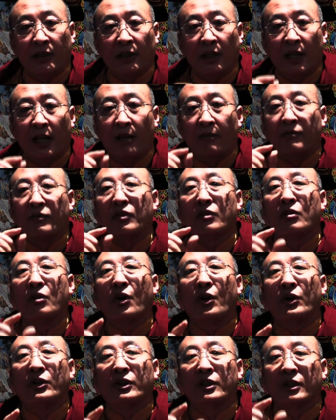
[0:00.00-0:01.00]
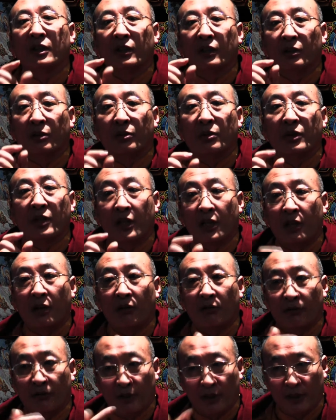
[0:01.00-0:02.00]
have not good
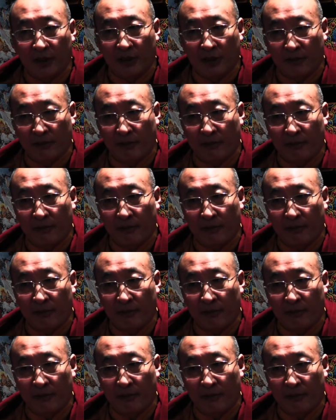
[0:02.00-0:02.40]
enough wisdom.